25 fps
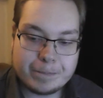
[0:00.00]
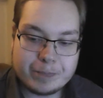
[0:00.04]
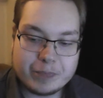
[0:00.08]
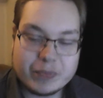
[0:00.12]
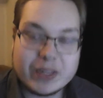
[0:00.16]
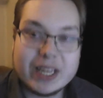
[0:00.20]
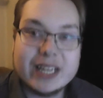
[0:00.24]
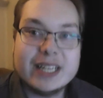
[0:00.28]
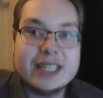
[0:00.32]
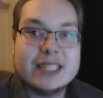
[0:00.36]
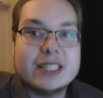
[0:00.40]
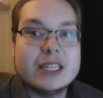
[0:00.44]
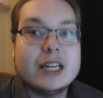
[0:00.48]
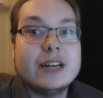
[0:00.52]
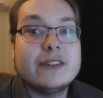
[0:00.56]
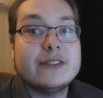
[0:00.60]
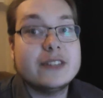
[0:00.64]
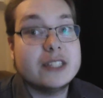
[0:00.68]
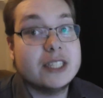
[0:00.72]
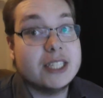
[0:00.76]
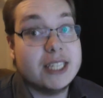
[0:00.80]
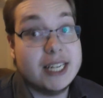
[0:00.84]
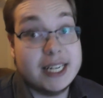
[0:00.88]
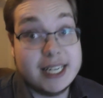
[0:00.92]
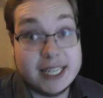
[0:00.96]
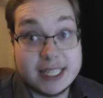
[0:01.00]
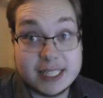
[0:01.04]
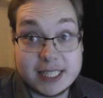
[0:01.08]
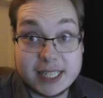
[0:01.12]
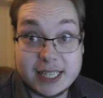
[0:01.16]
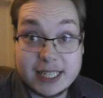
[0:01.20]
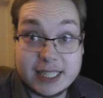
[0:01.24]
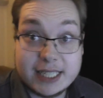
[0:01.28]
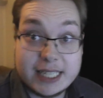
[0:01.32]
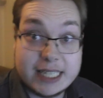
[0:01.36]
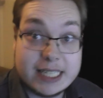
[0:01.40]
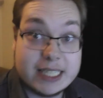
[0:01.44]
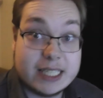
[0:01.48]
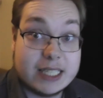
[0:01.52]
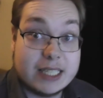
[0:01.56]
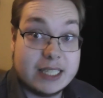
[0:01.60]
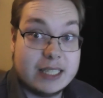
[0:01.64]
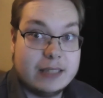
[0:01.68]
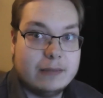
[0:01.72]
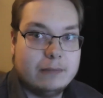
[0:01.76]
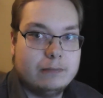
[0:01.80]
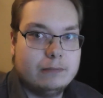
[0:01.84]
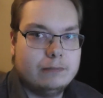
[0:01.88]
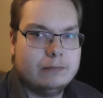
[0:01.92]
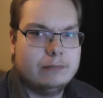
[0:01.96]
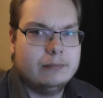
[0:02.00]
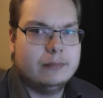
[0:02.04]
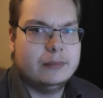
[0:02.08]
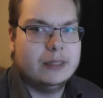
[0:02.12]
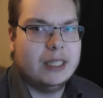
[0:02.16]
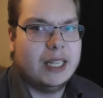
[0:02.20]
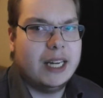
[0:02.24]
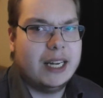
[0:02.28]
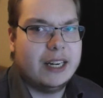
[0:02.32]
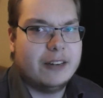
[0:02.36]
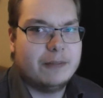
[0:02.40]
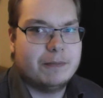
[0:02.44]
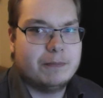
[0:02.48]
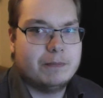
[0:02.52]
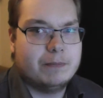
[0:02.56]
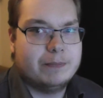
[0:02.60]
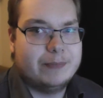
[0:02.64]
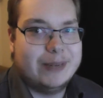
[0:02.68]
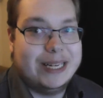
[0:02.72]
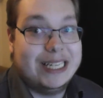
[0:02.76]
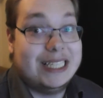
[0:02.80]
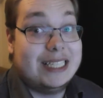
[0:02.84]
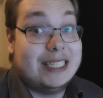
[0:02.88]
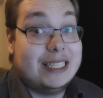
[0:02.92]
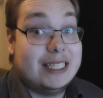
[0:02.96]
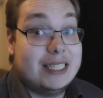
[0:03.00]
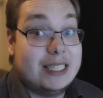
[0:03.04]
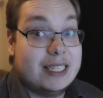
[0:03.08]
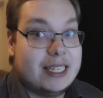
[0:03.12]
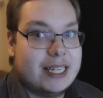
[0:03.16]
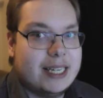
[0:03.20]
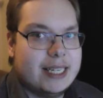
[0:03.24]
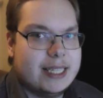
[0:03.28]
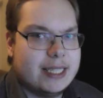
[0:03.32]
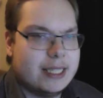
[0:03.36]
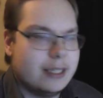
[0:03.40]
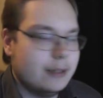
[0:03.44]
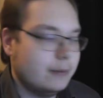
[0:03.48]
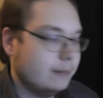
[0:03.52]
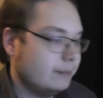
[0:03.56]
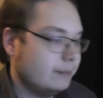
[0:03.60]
And it's often said that in this line of business, I guess,